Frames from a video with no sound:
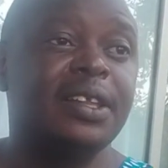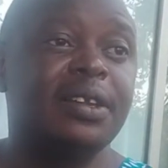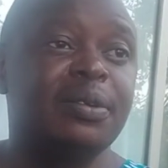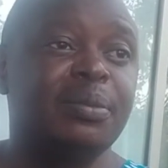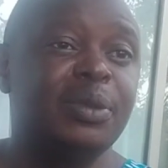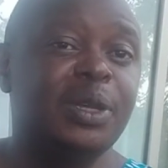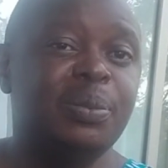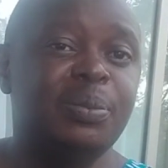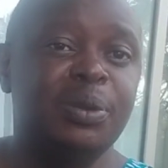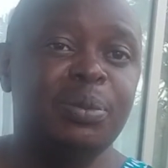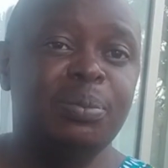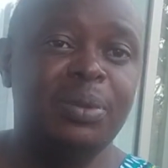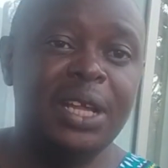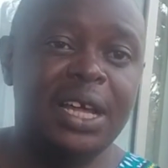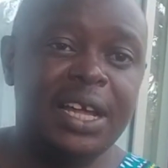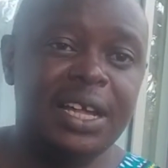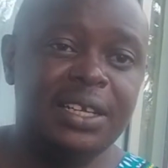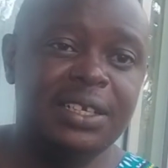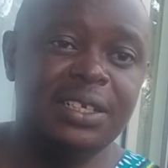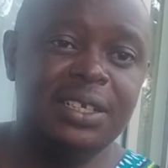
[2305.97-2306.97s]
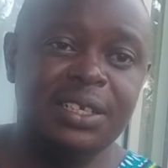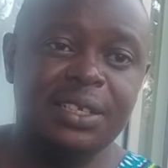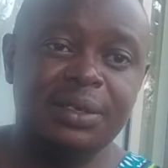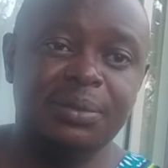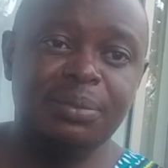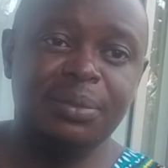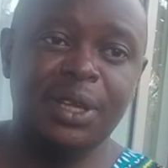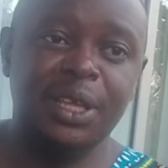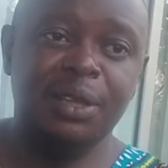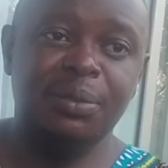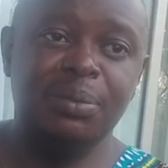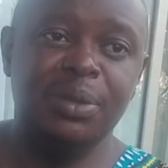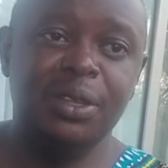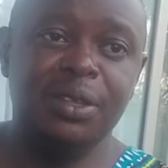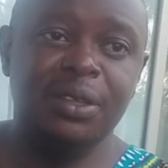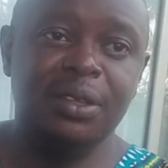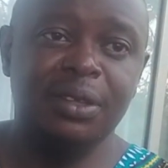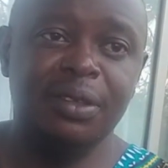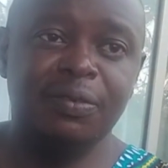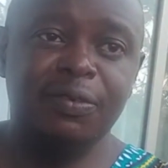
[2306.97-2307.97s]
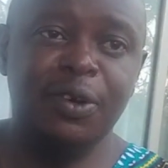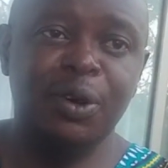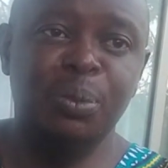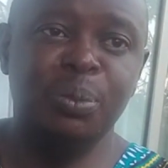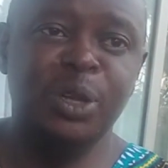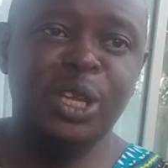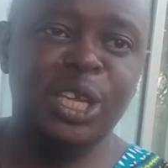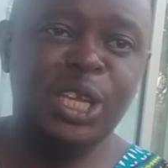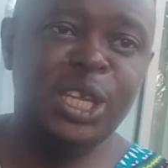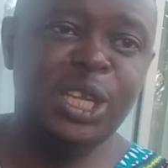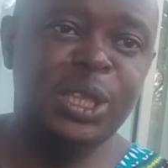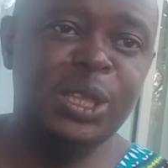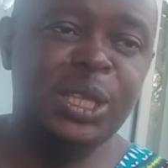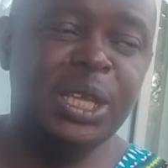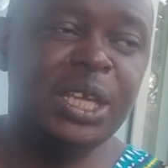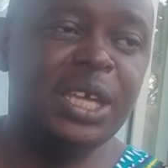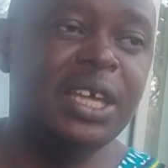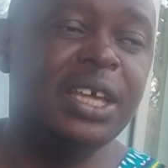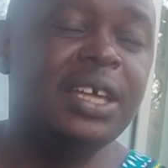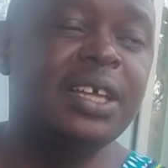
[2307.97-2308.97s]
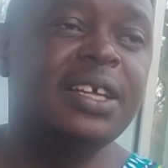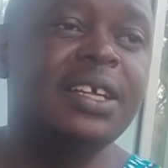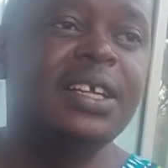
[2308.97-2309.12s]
maybe blood may be forming in there,